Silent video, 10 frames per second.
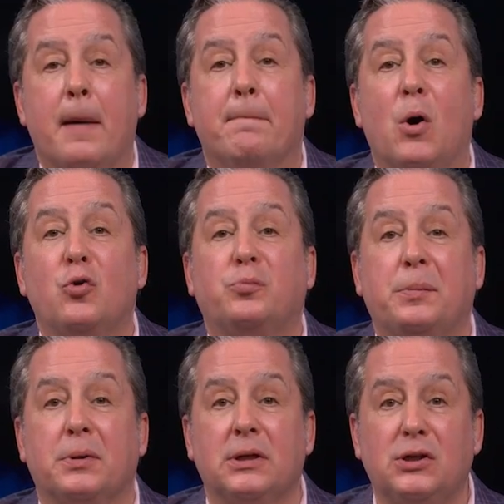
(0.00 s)
Most
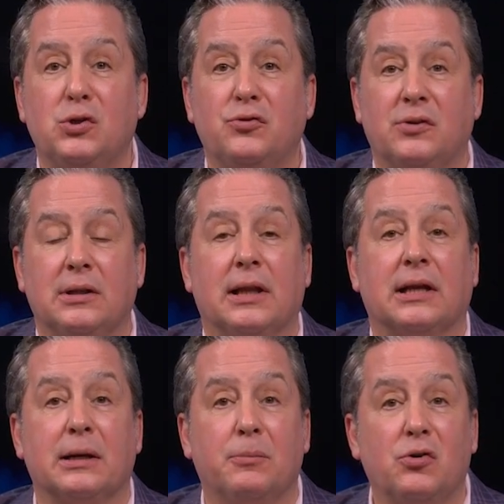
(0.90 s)
people are going to use it like
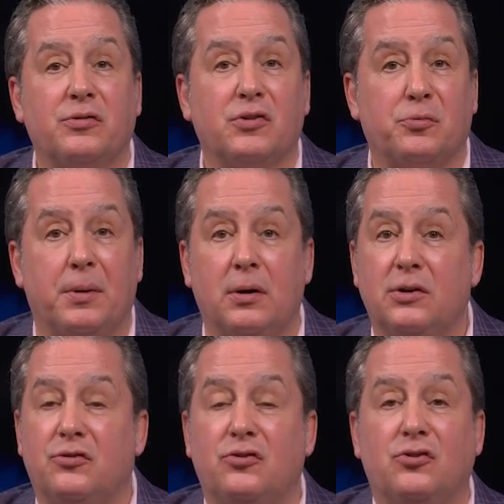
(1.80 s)
an immersive
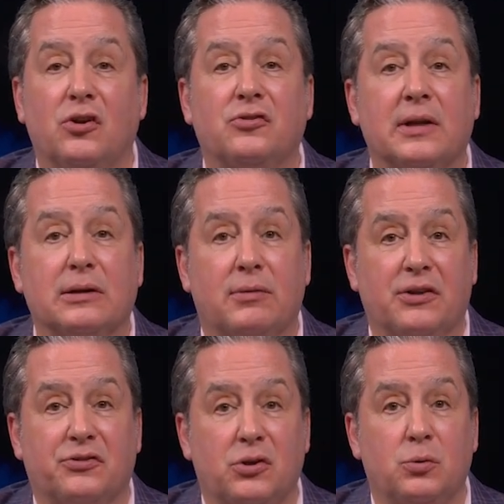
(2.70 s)
experience, just like
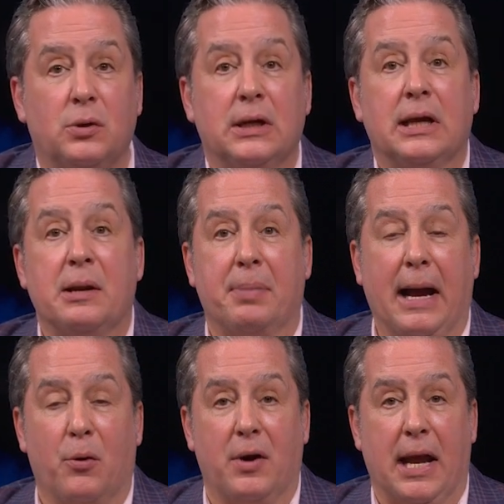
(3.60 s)
rescue and
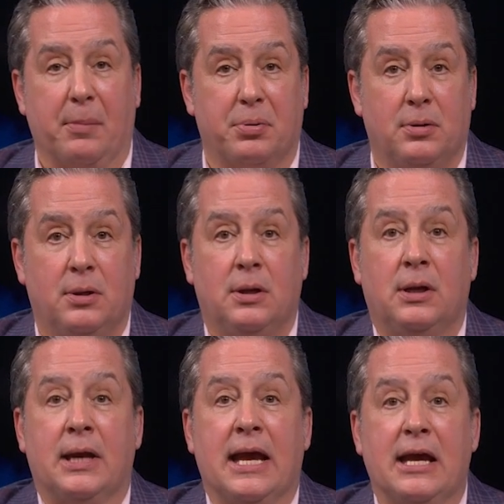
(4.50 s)
power nap.
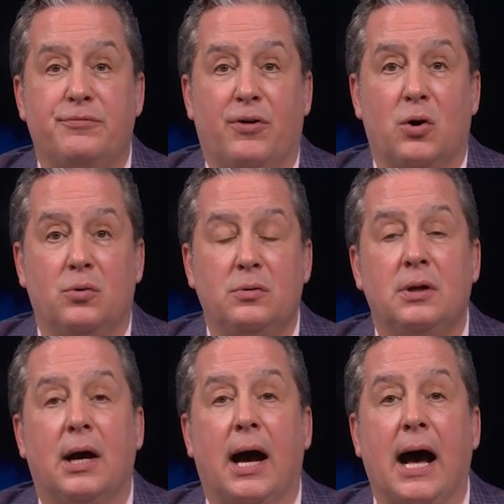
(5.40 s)
Headphone,
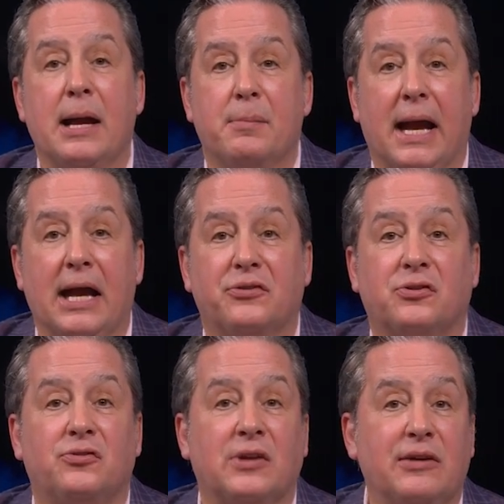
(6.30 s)
eye
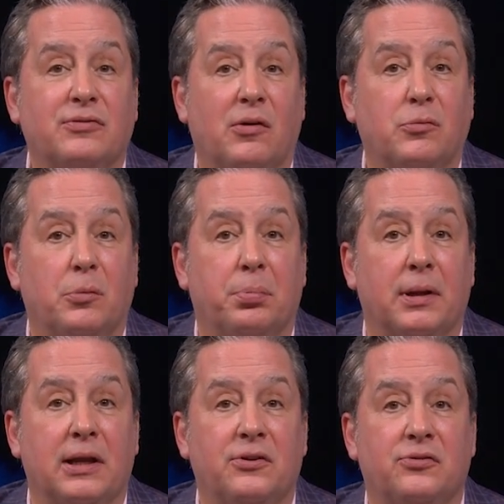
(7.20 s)
mask, safe, comfortable
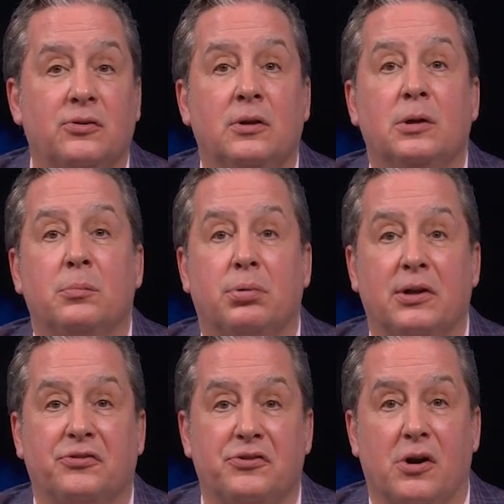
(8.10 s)
place,
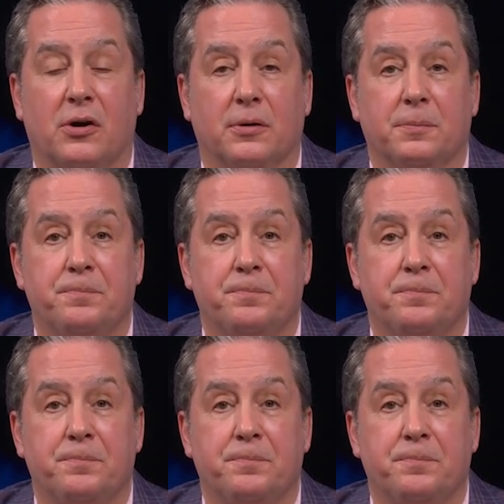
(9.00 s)
press start.